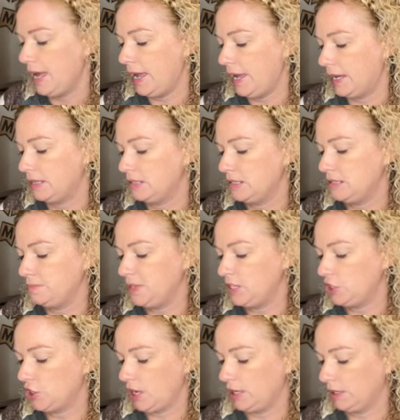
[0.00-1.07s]
and
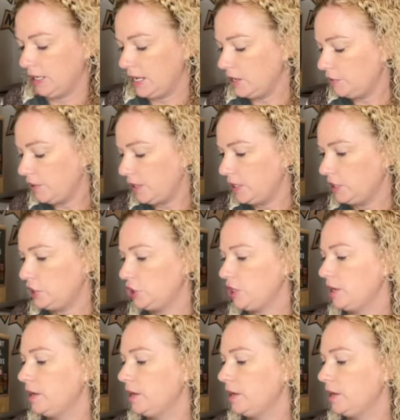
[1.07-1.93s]
speech and language.